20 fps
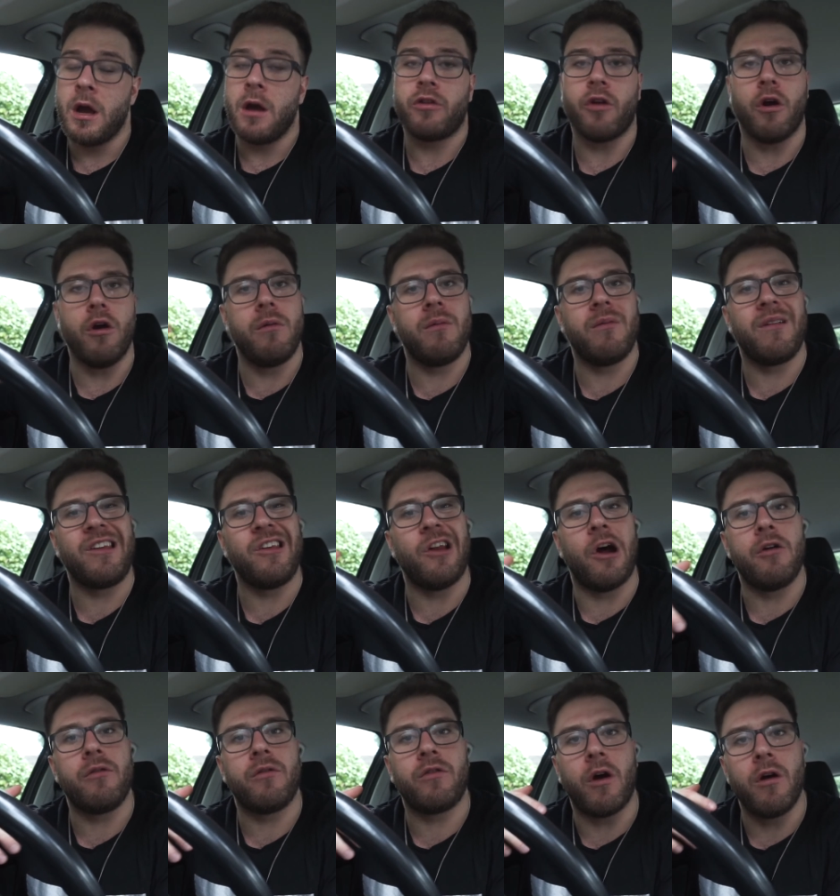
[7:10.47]
Don't
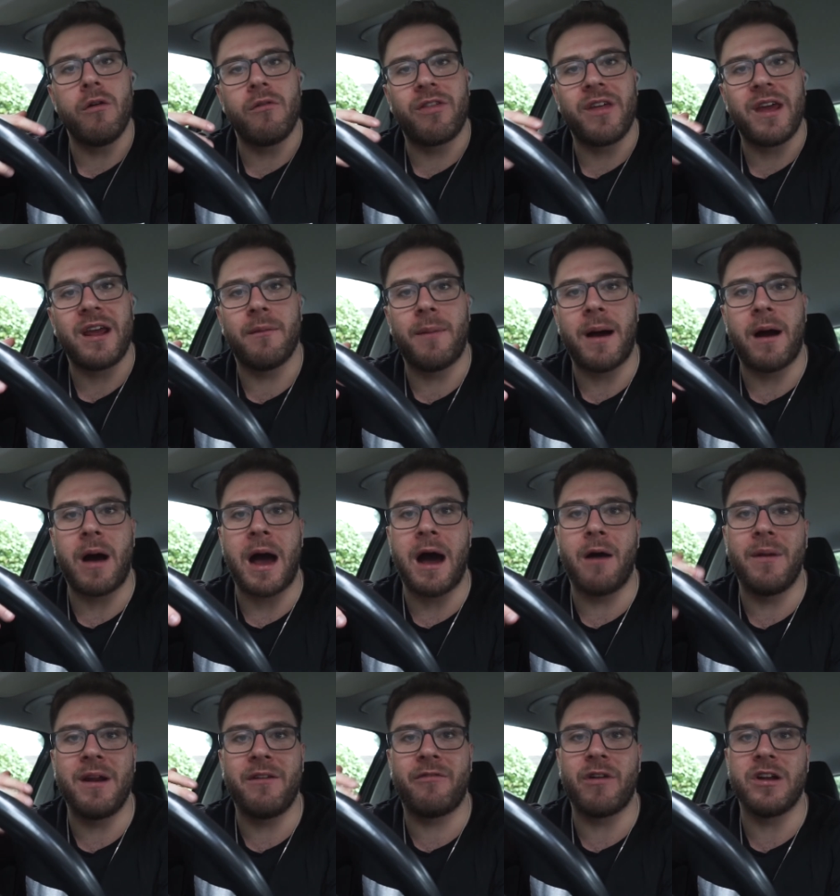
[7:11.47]
think about how
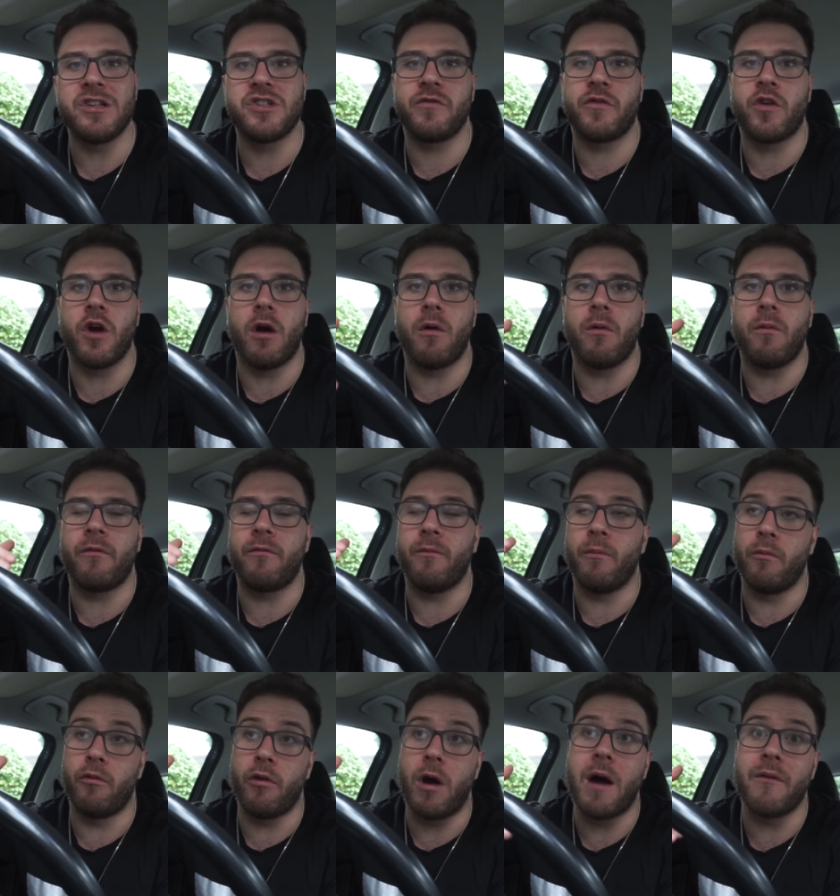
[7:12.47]
many friends you've got.
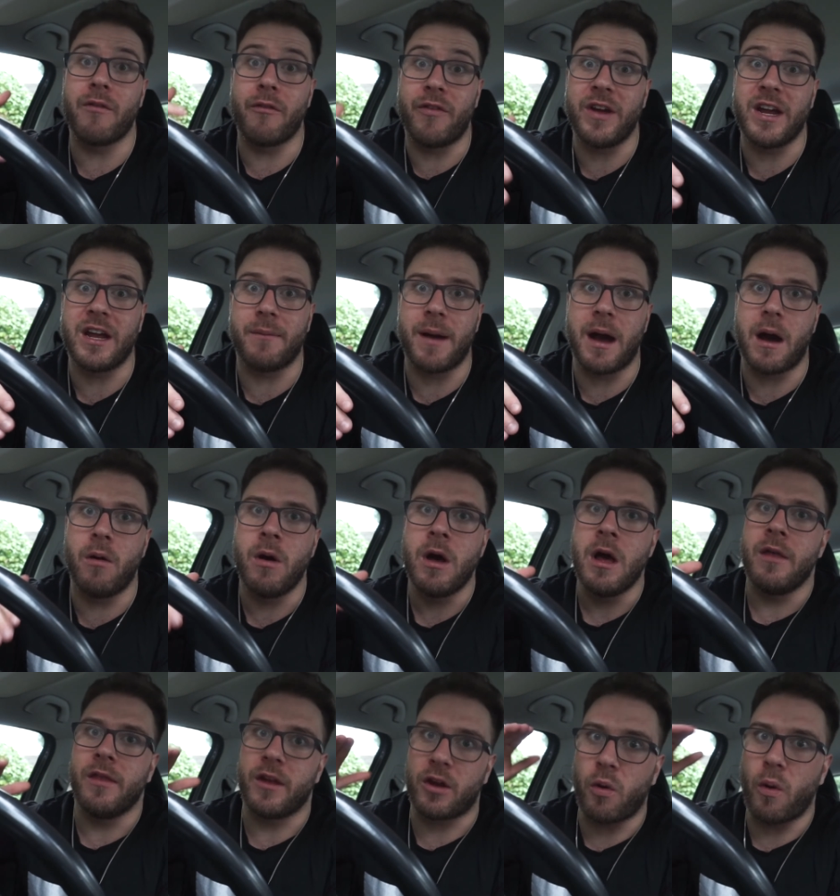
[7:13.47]
Rather think about
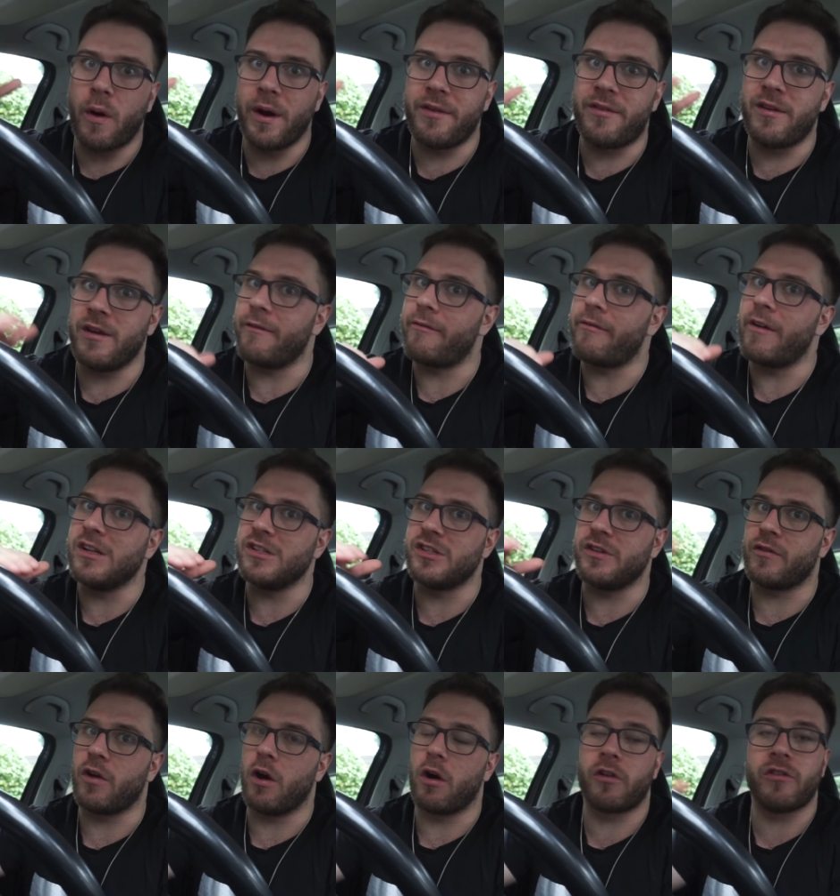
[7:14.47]
the quality of friends
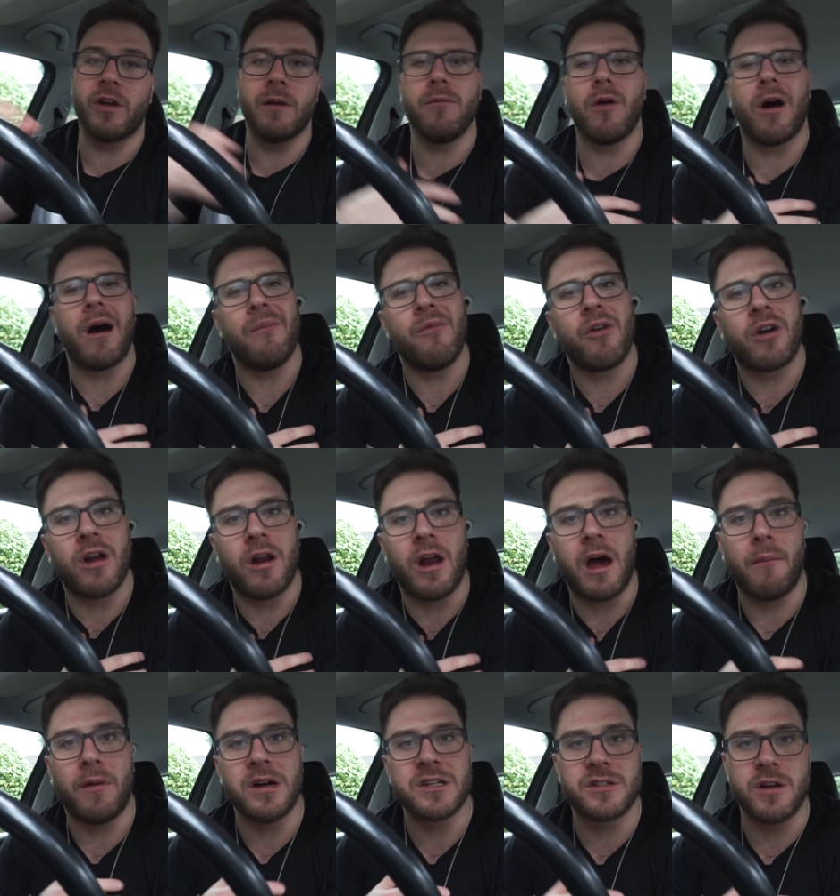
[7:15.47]
you've got, because I'm not gonna lie,
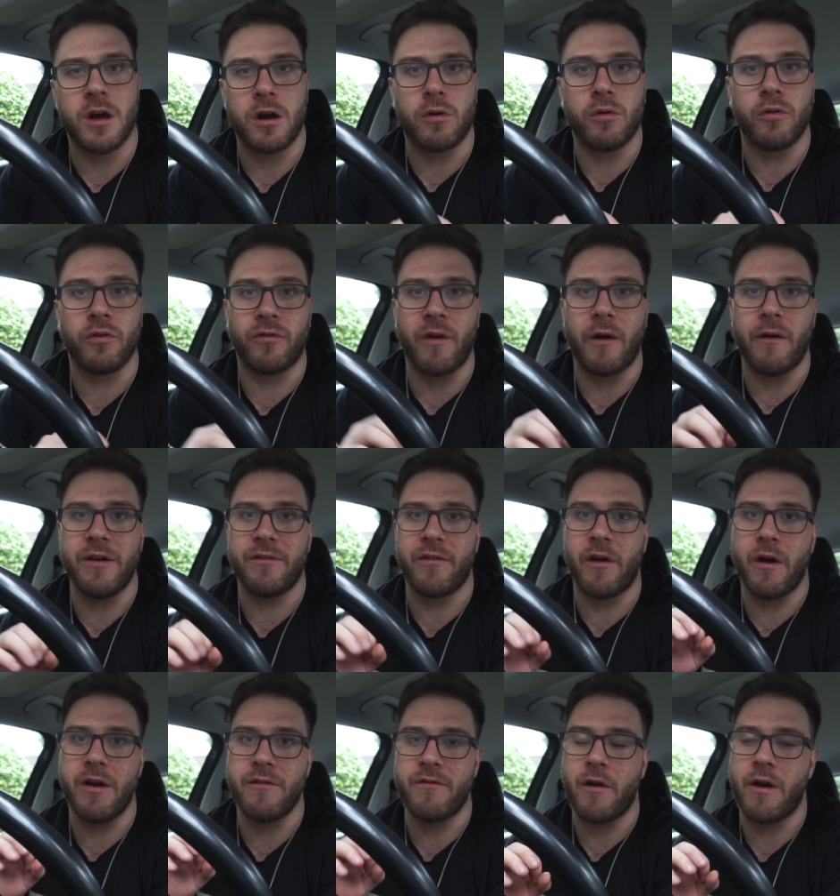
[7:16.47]
my circle is very,
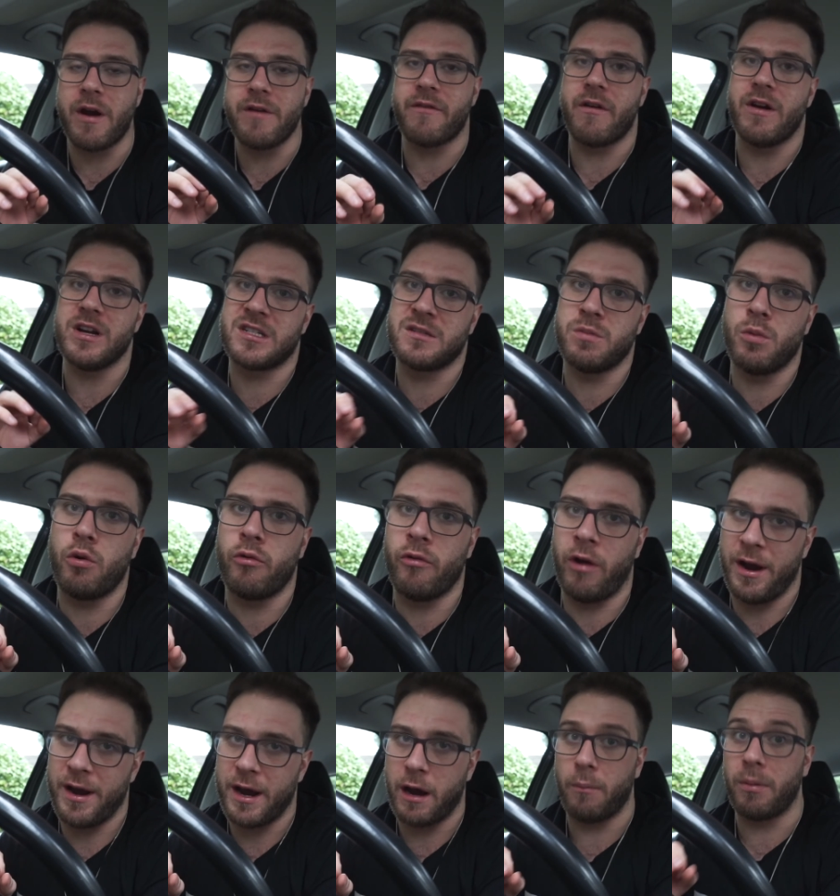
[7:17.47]
very, very, very small
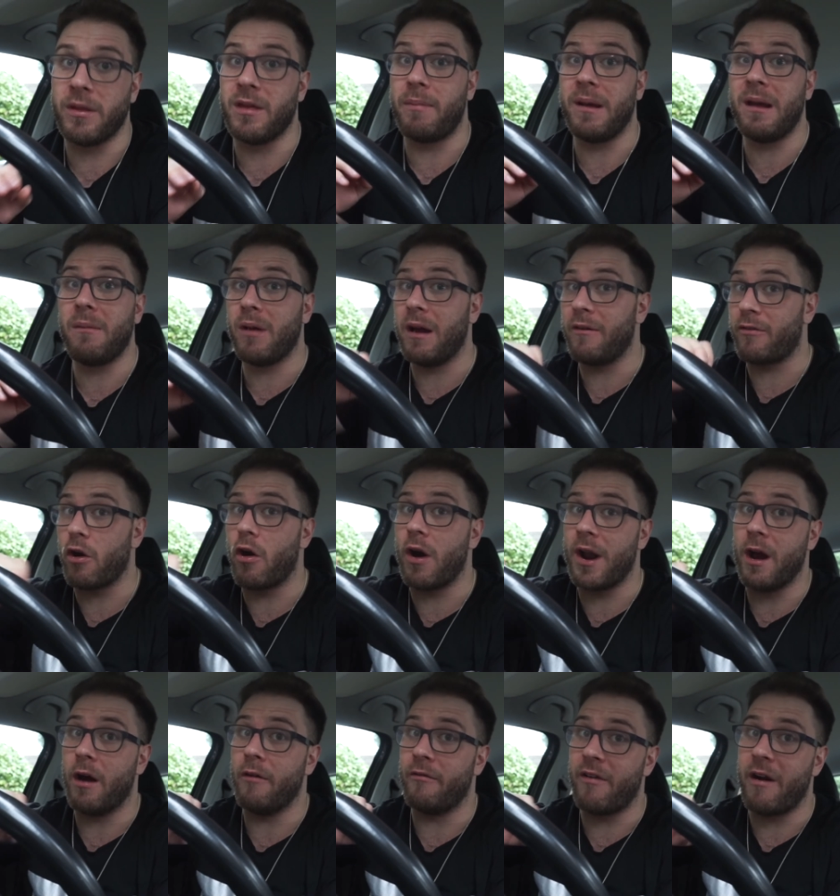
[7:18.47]
right now, but the people I've got in
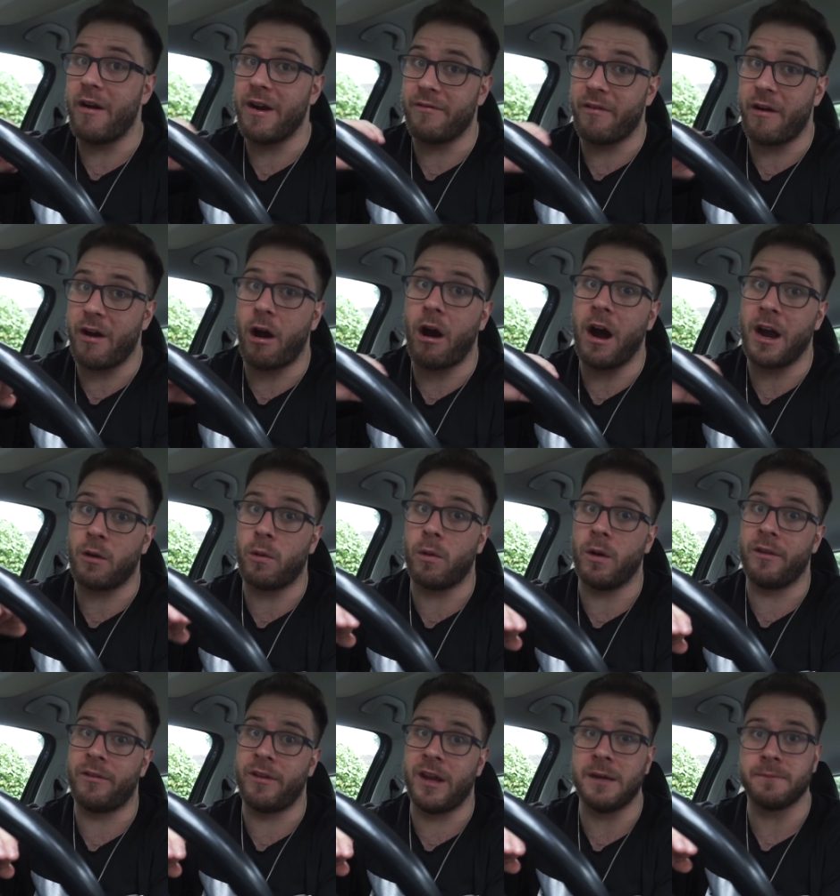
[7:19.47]
it are very, very high
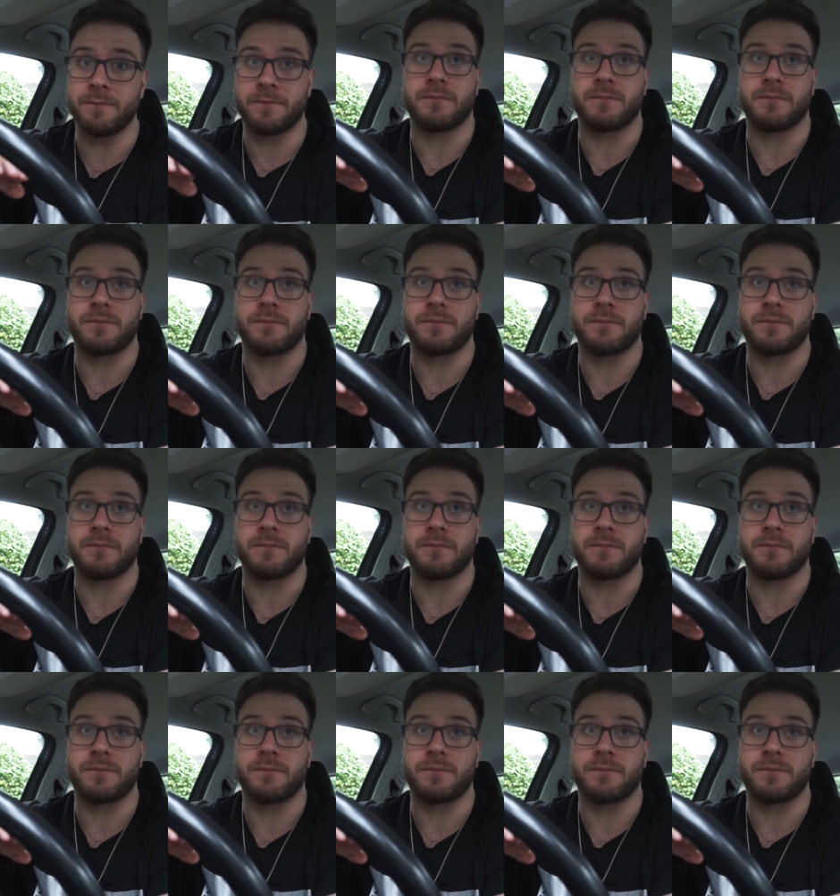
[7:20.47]
quality.